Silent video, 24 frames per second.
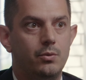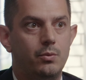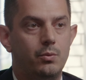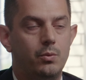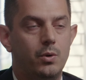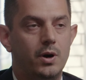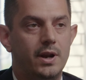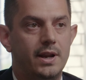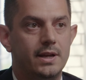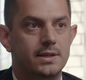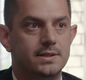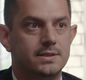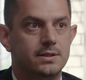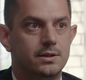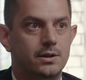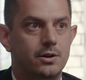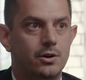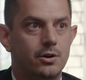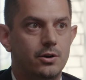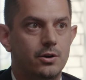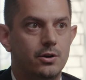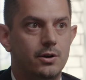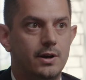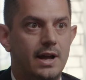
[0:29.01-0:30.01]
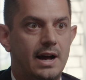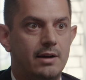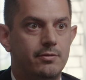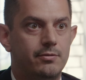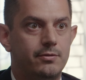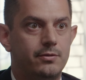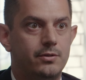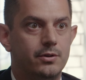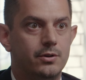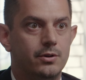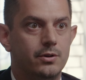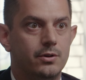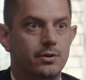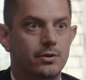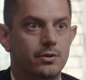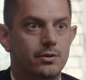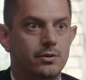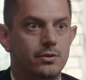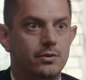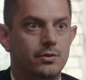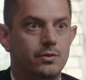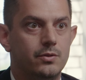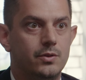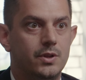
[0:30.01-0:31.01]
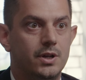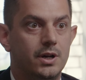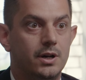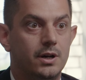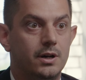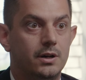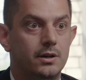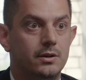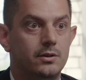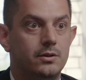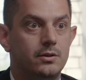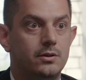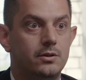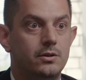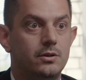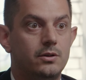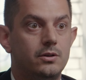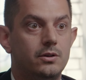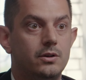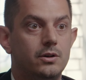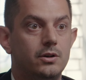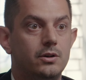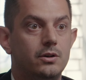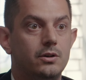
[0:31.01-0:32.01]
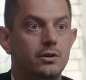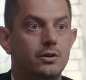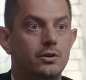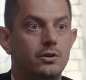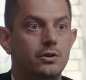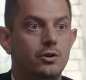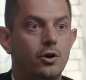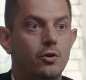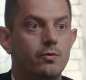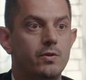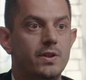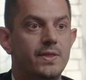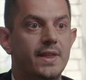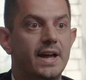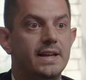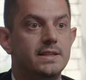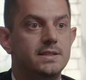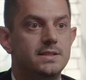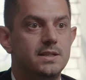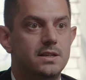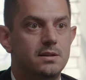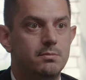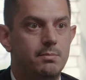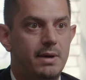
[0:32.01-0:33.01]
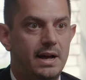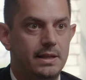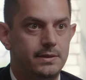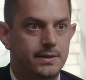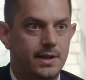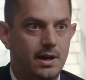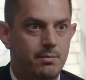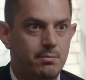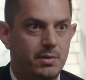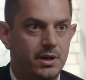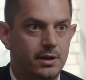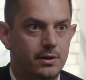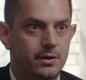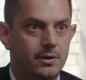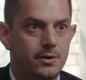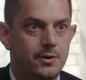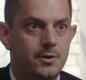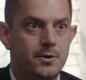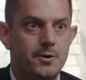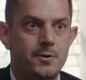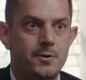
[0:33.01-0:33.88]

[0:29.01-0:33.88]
what has occurred after the COVID 19 pandemic